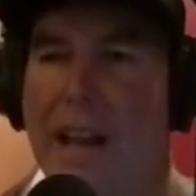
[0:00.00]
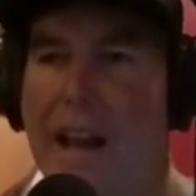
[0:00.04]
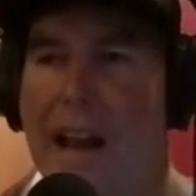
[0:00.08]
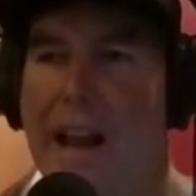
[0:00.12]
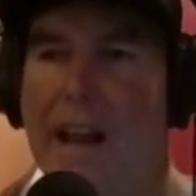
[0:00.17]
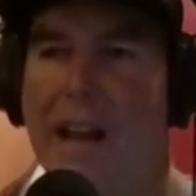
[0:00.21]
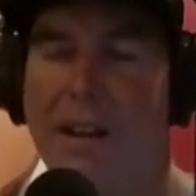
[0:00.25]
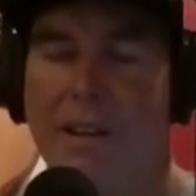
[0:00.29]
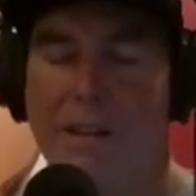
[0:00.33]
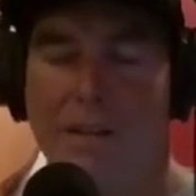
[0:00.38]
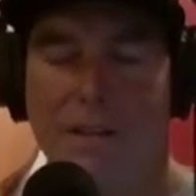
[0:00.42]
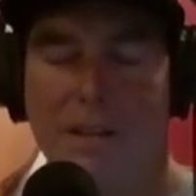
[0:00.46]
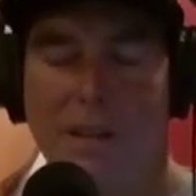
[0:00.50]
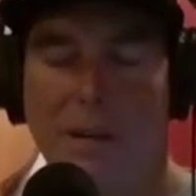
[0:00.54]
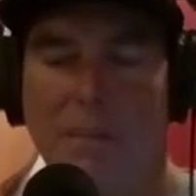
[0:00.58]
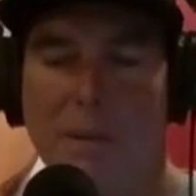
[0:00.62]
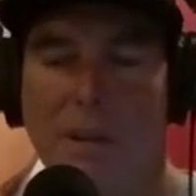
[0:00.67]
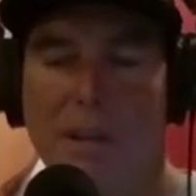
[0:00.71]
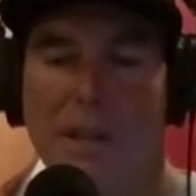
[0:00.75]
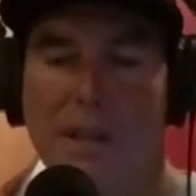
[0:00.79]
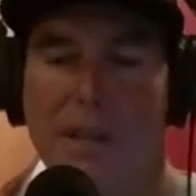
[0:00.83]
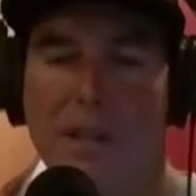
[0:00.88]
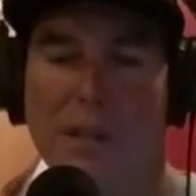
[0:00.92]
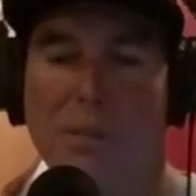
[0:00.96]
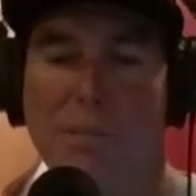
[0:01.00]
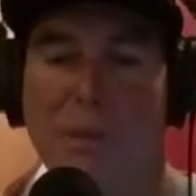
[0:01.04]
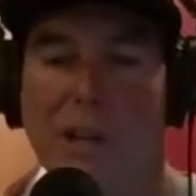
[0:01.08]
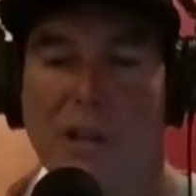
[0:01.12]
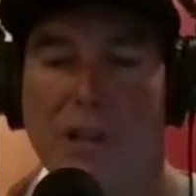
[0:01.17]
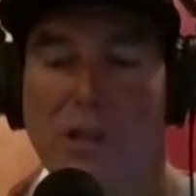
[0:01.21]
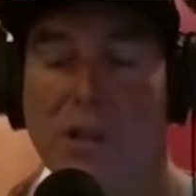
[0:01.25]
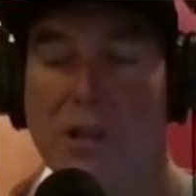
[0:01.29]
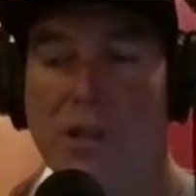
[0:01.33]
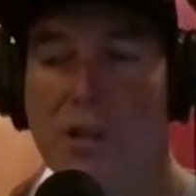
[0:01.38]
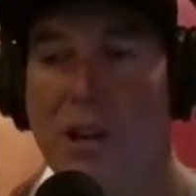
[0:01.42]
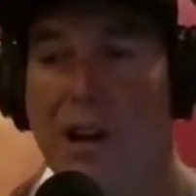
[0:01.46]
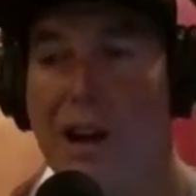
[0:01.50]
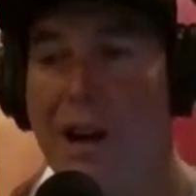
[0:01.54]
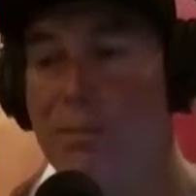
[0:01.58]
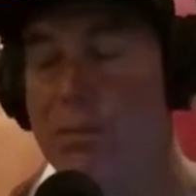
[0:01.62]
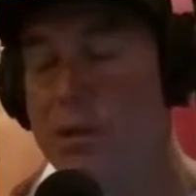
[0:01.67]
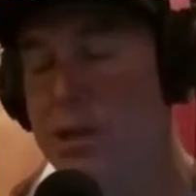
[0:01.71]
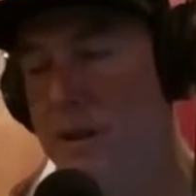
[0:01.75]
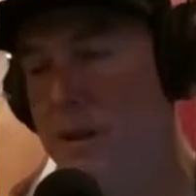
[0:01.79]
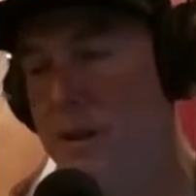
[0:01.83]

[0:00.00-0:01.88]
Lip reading: at some of these suspension shops.